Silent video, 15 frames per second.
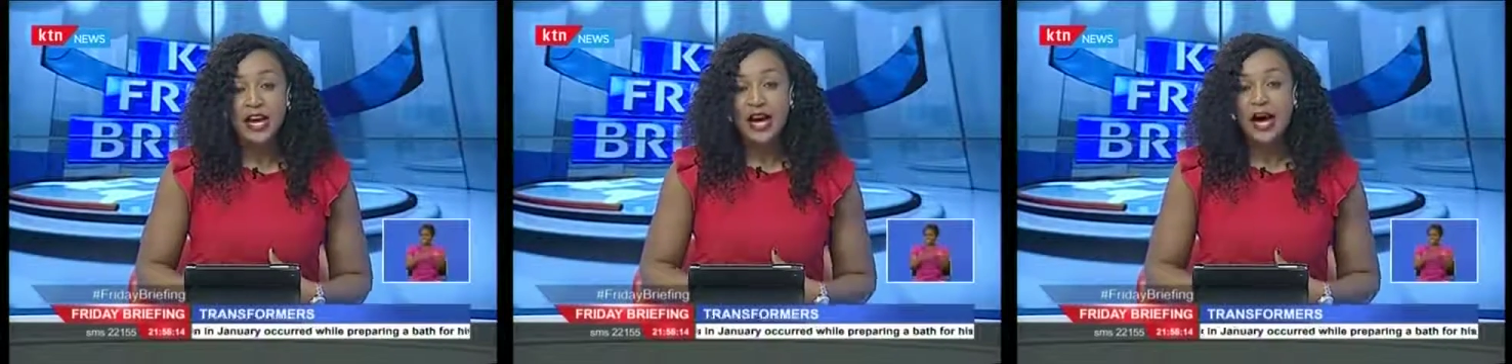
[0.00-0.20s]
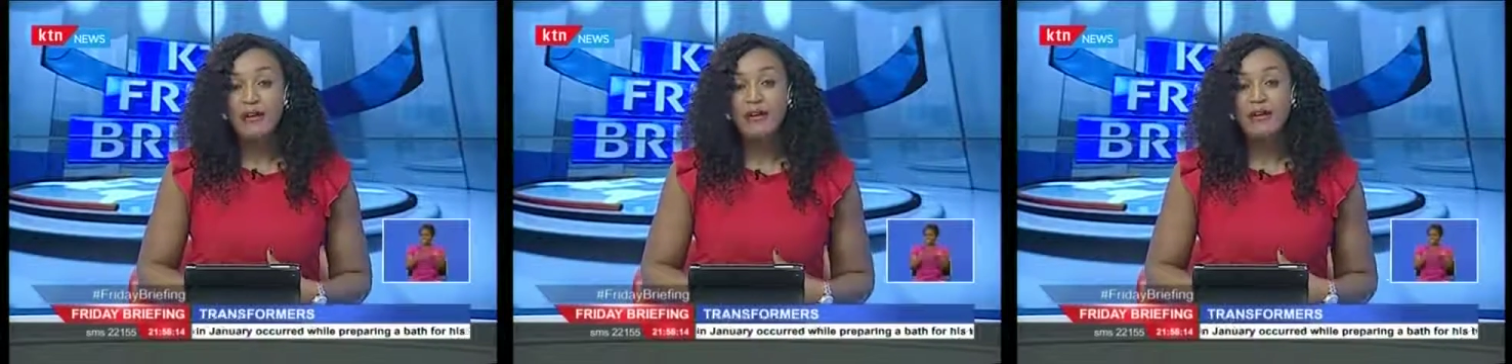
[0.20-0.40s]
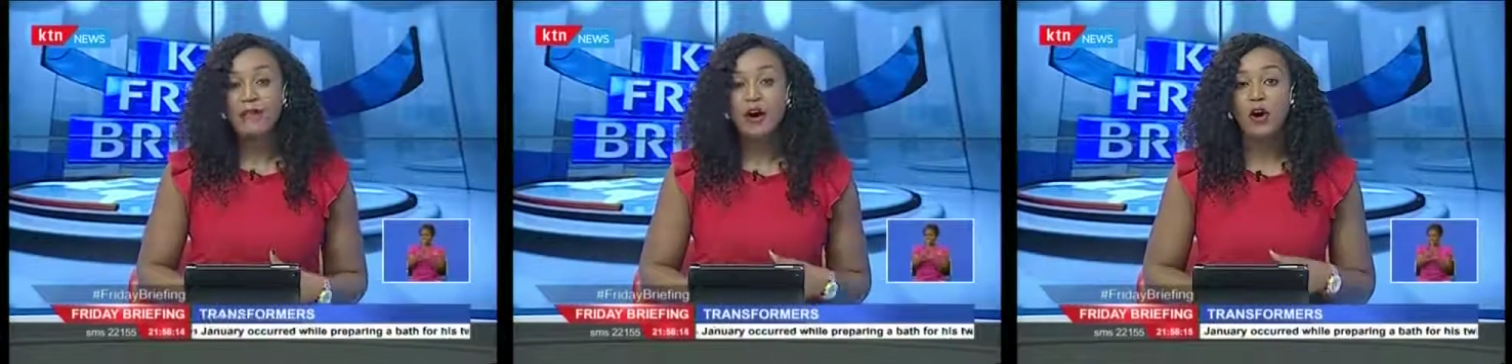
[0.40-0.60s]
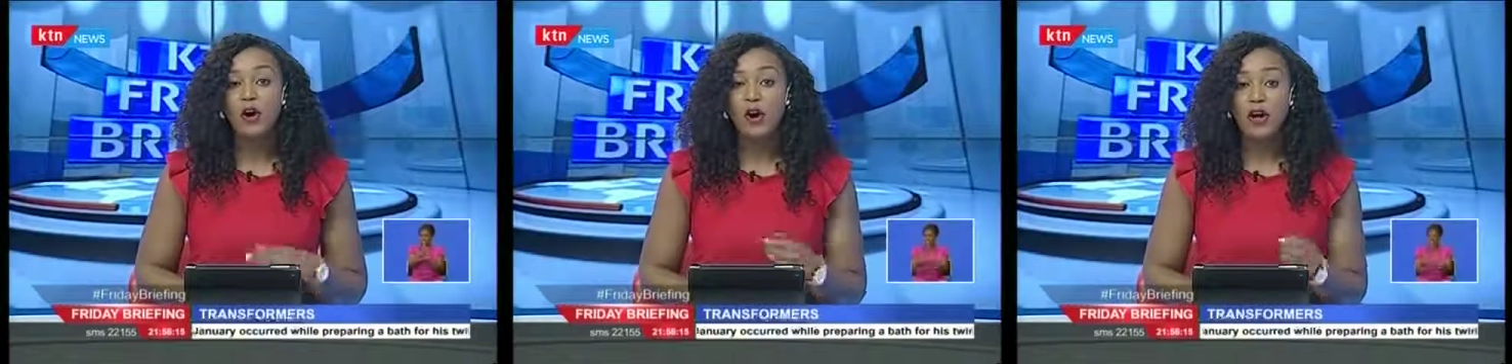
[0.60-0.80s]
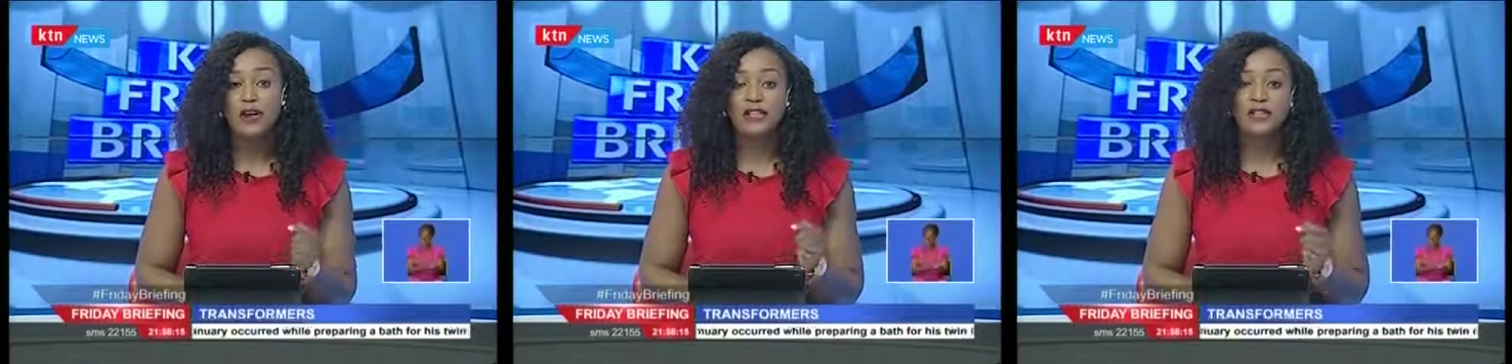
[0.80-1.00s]
However,
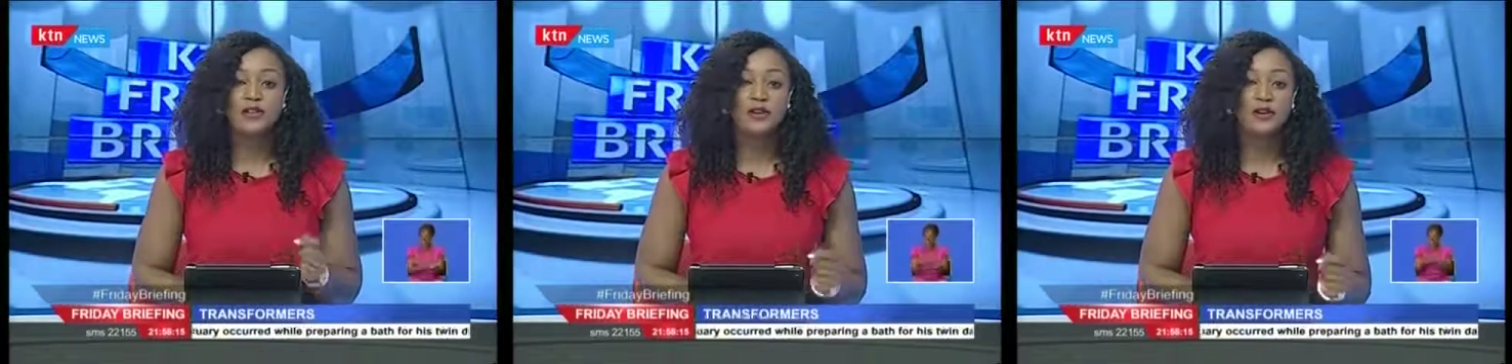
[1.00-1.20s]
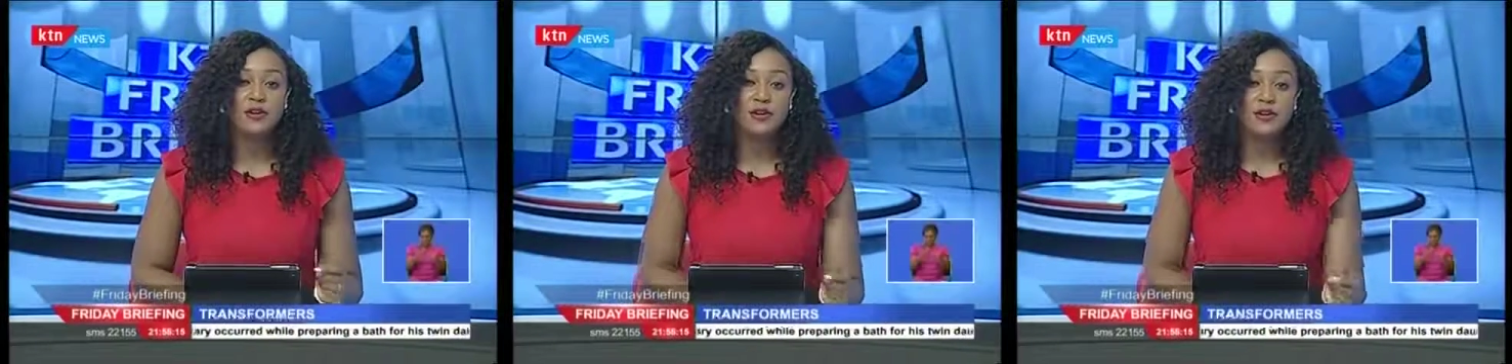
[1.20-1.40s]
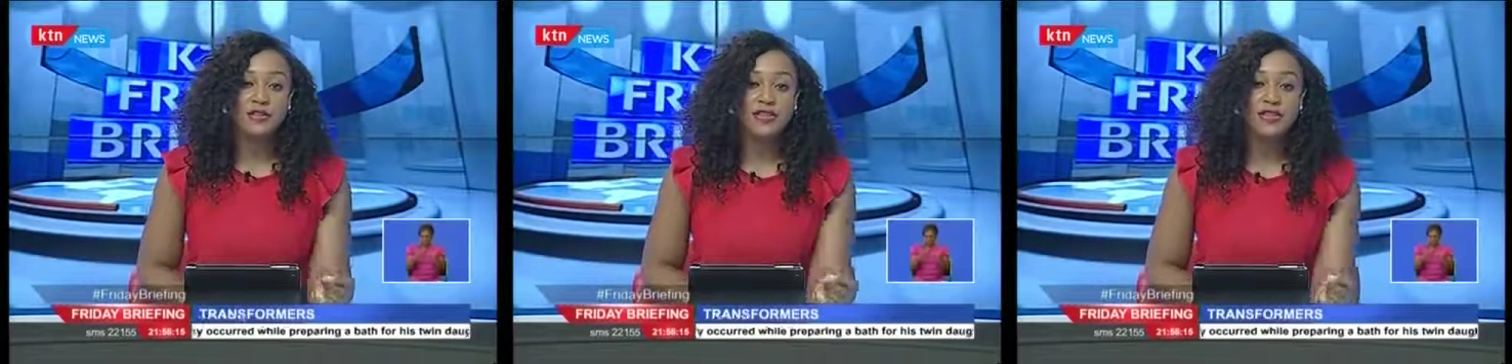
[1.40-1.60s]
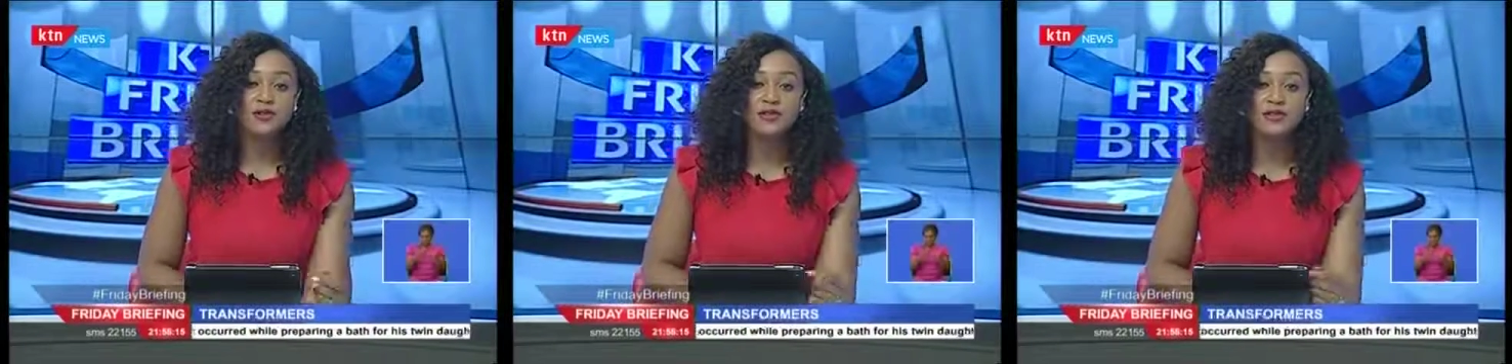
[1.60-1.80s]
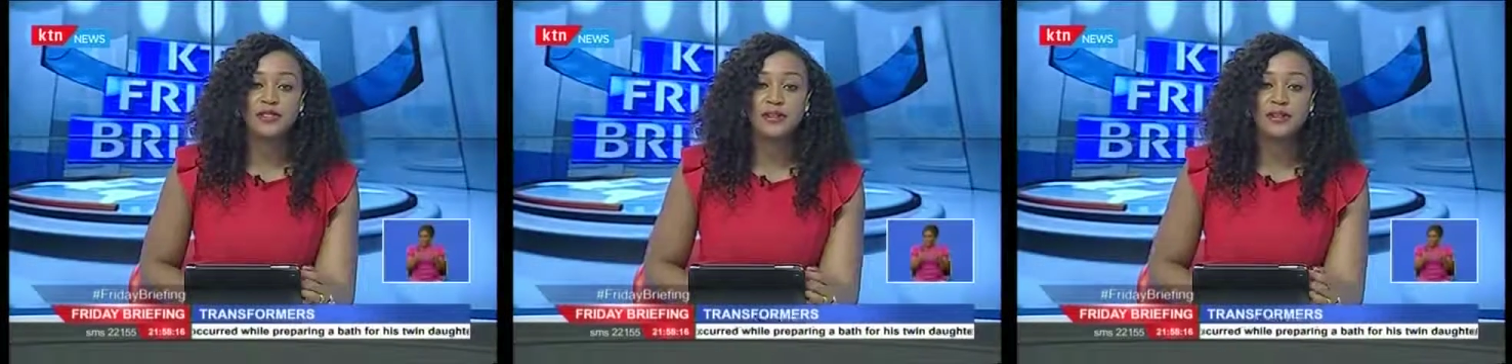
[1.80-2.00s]
all is not lost, as
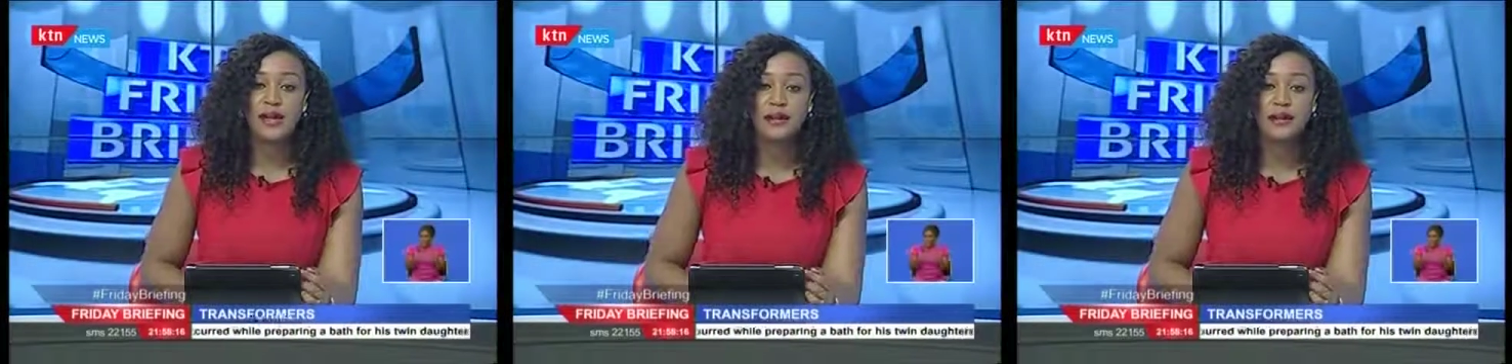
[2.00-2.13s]
Tourism